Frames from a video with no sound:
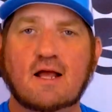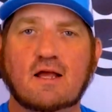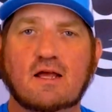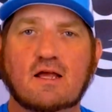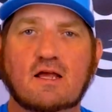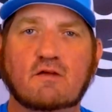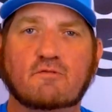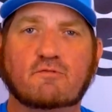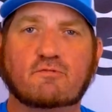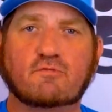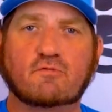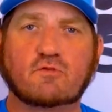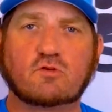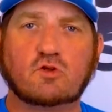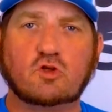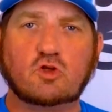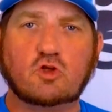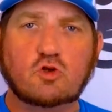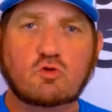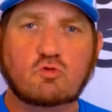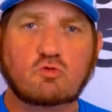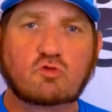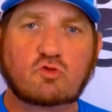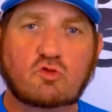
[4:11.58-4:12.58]
If
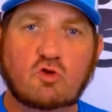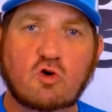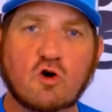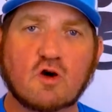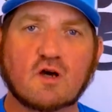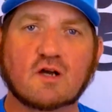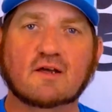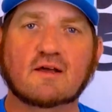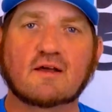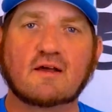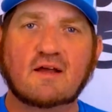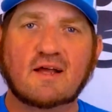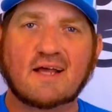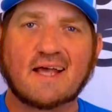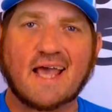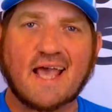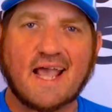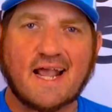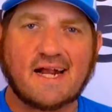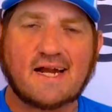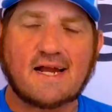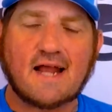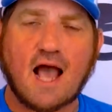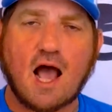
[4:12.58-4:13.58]
you took
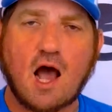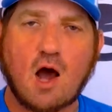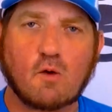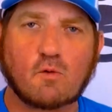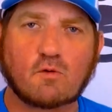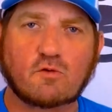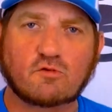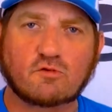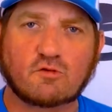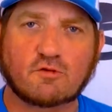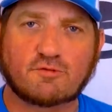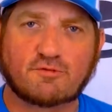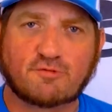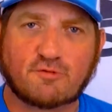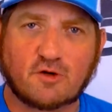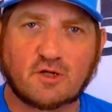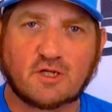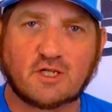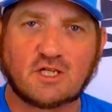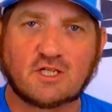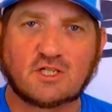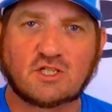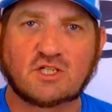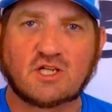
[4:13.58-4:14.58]
8 hours of
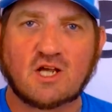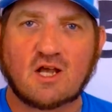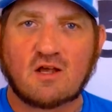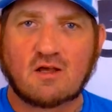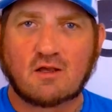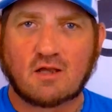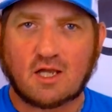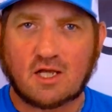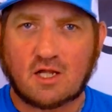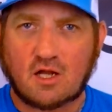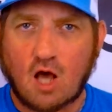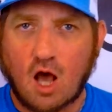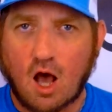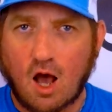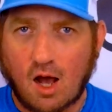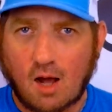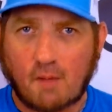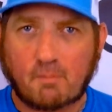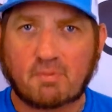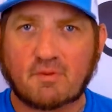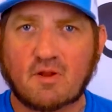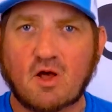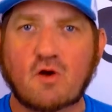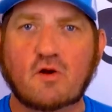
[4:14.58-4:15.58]
footage and
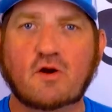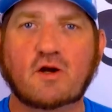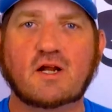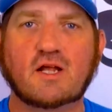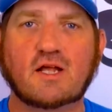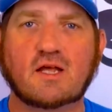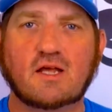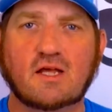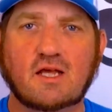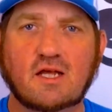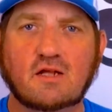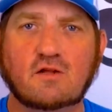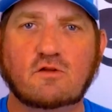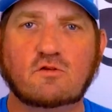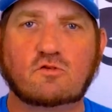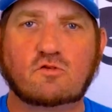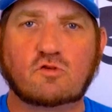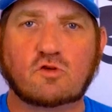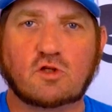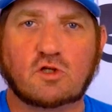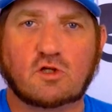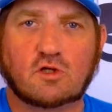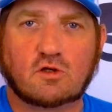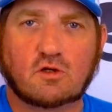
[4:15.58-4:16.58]
uploaded it
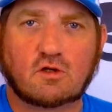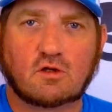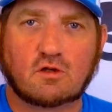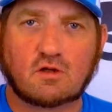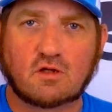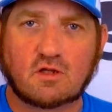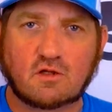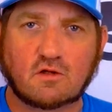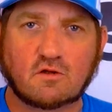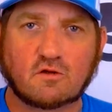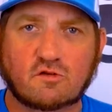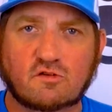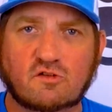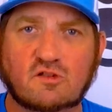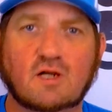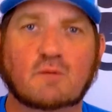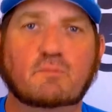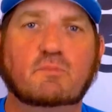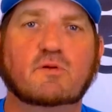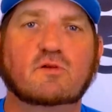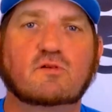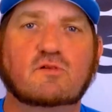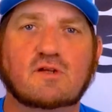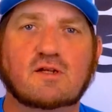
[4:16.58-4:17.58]
into your little
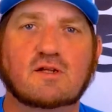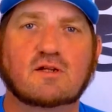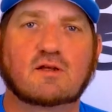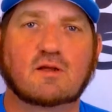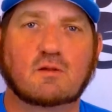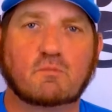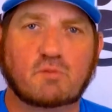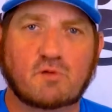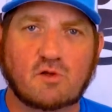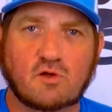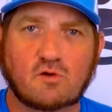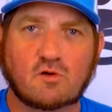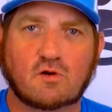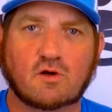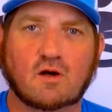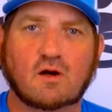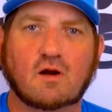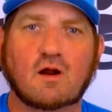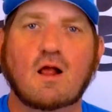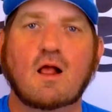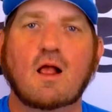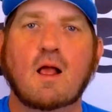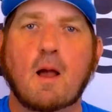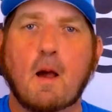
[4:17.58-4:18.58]
simpleton
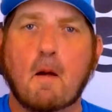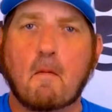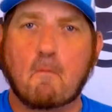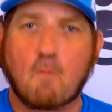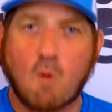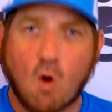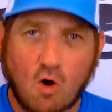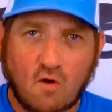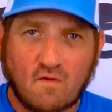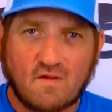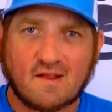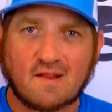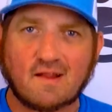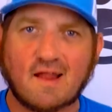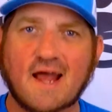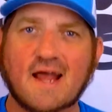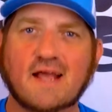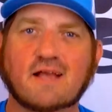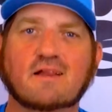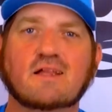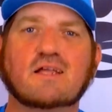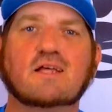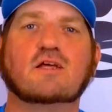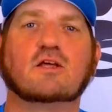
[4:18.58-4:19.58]
computer, more than
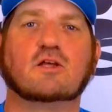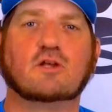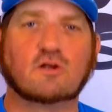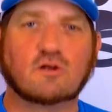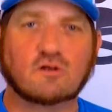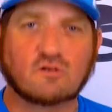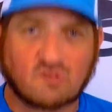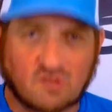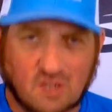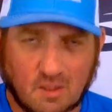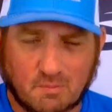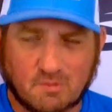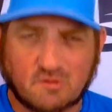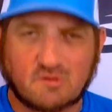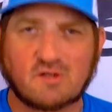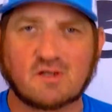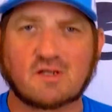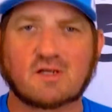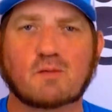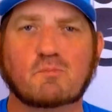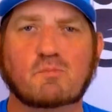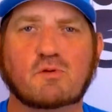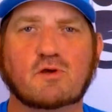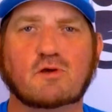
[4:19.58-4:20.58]
likely your
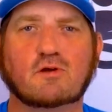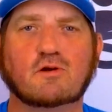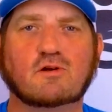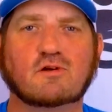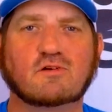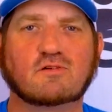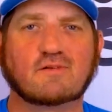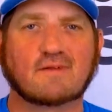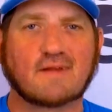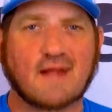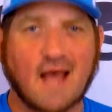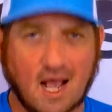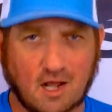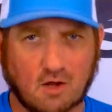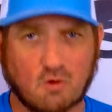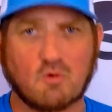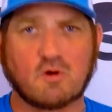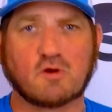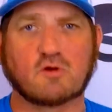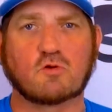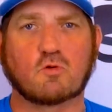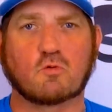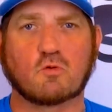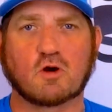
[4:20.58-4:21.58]
simpleton computer is not
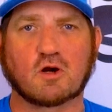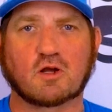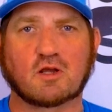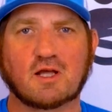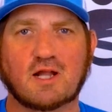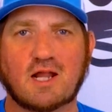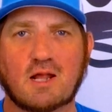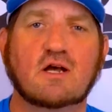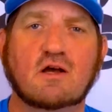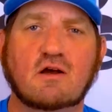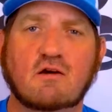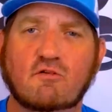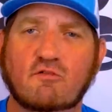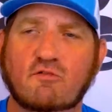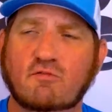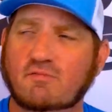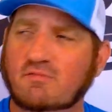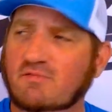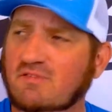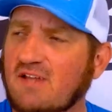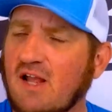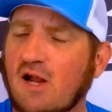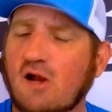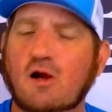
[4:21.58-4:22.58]
going to work anymore.
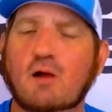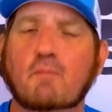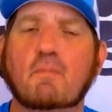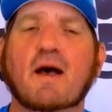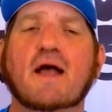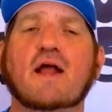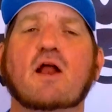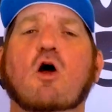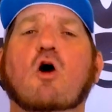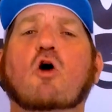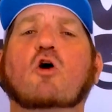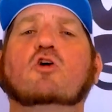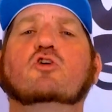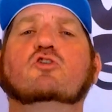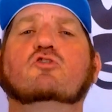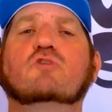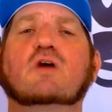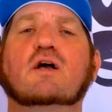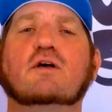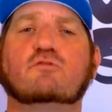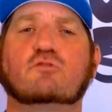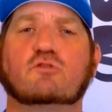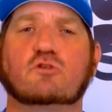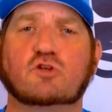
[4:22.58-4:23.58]
Terabyte hard
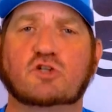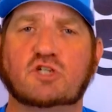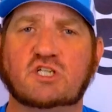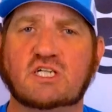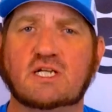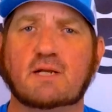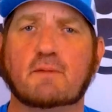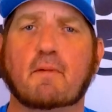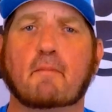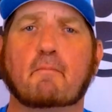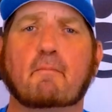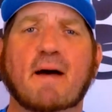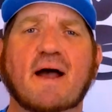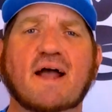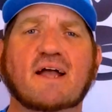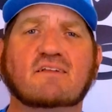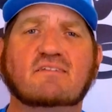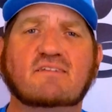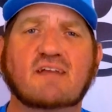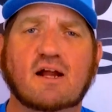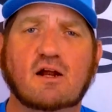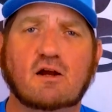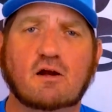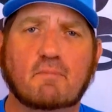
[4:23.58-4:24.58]
drives are cheap. Buy
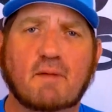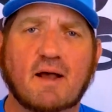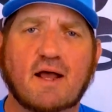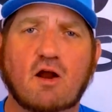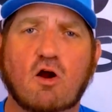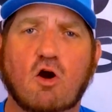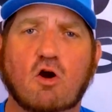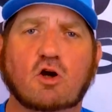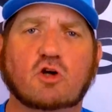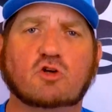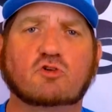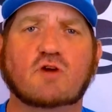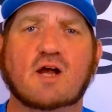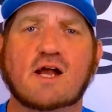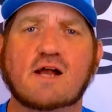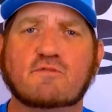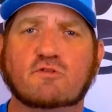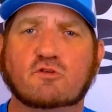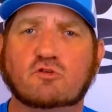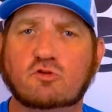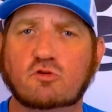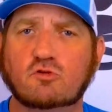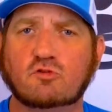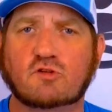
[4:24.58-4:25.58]
a terabyte hard
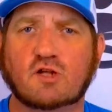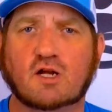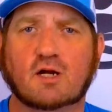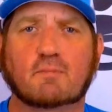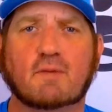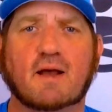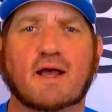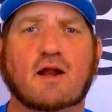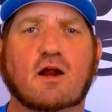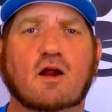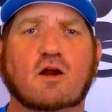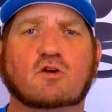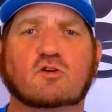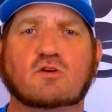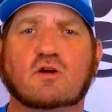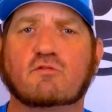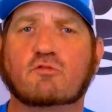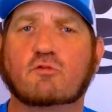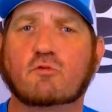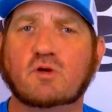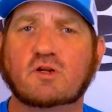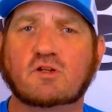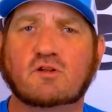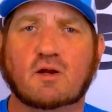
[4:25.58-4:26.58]
drive, a 2 terabyte hard
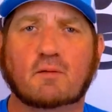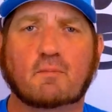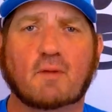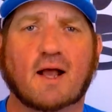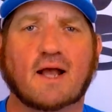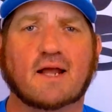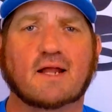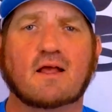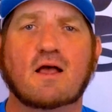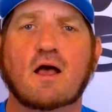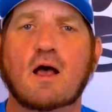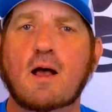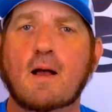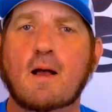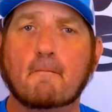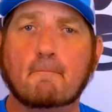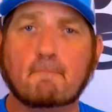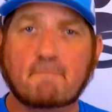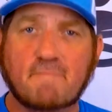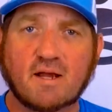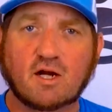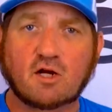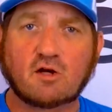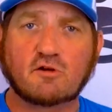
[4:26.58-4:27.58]
drive, 3 terabyte.
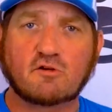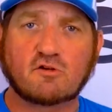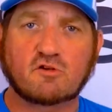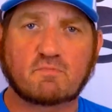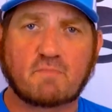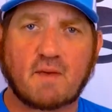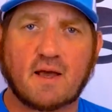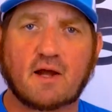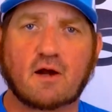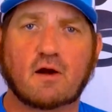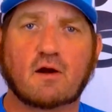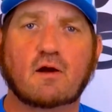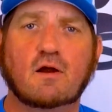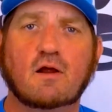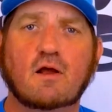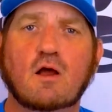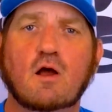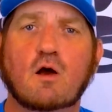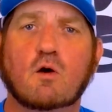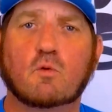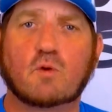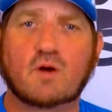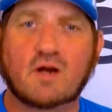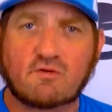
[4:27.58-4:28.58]
Bigger is better,
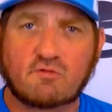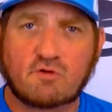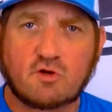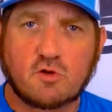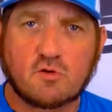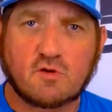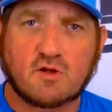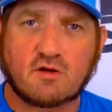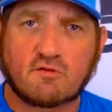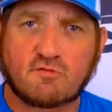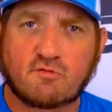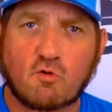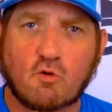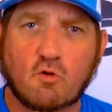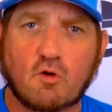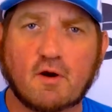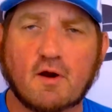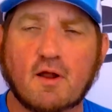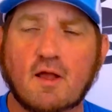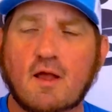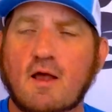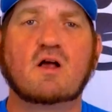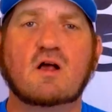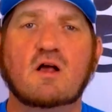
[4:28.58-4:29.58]
whatever you can
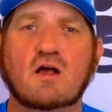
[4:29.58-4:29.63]
afford.